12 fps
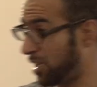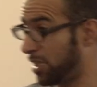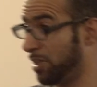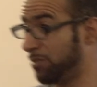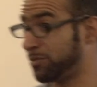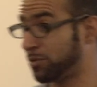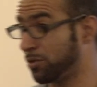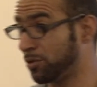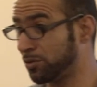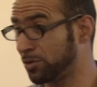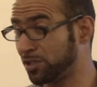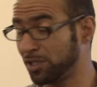I love to go
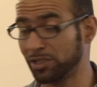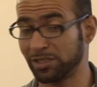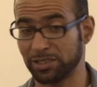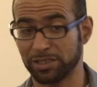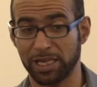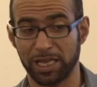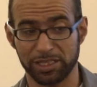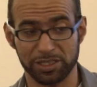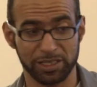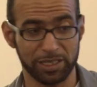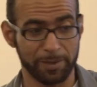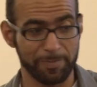to churches
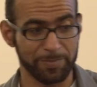actually,